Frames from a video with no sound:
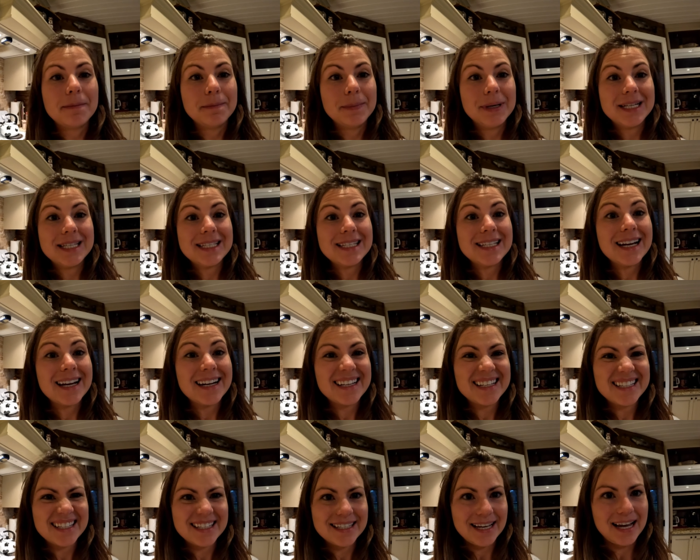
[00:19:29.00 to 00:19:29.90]
but it's not
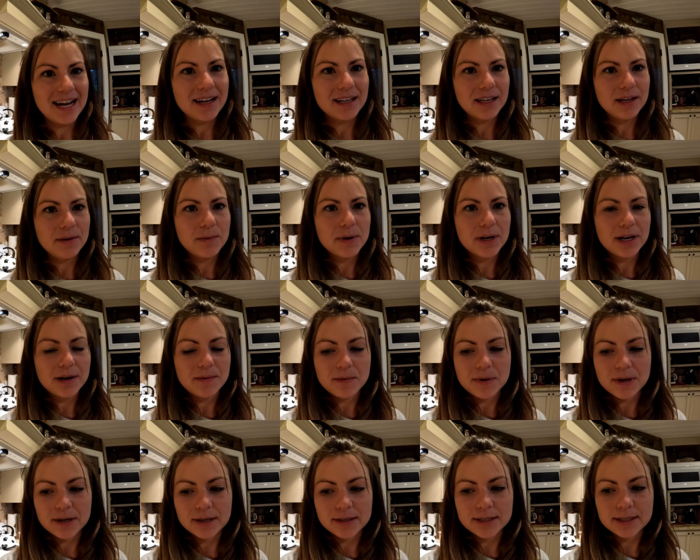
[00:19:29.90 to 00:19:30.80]
exactly what I
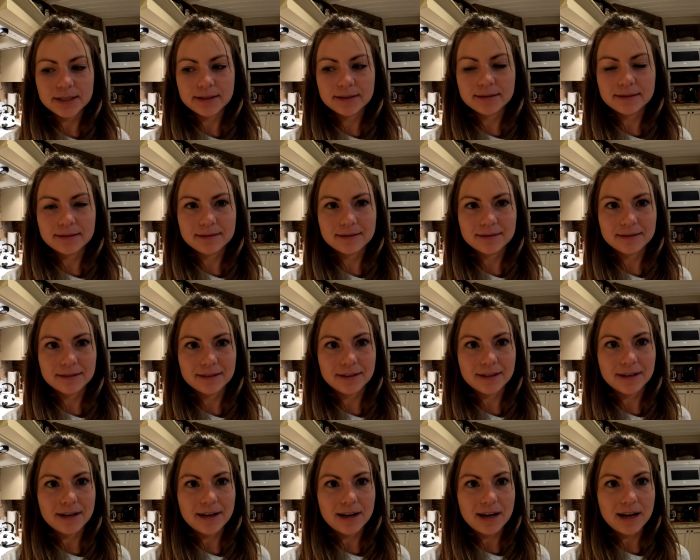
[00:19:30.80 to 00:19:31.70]
want.
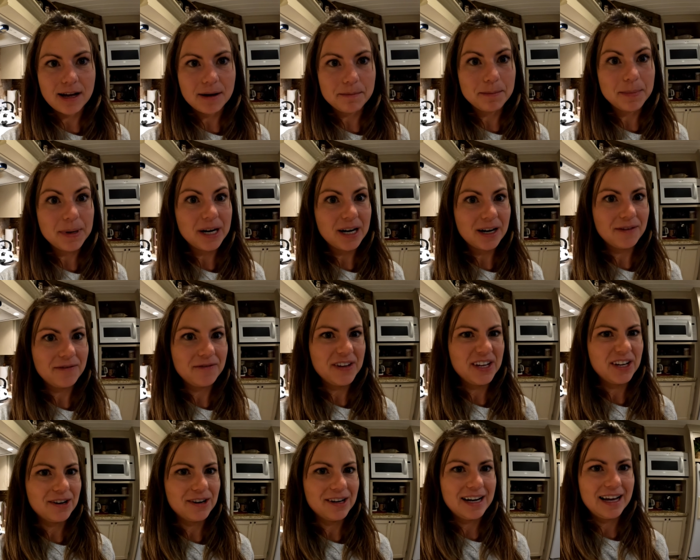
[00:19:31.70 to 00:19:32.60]
But I'll
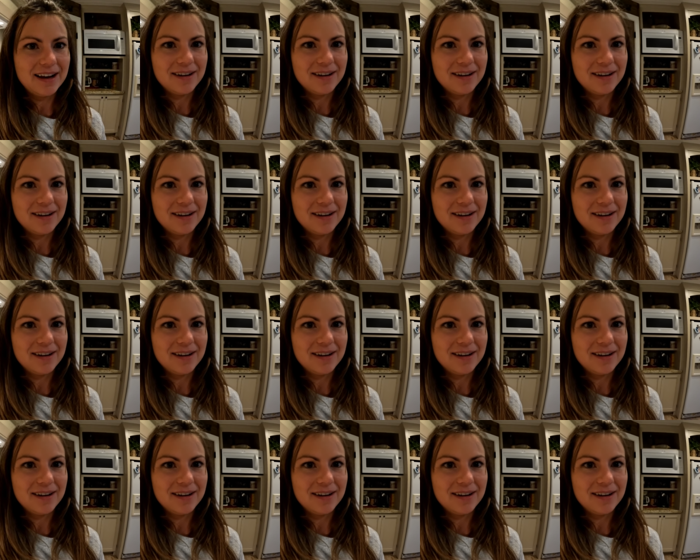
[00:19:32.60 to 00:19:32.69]
figure it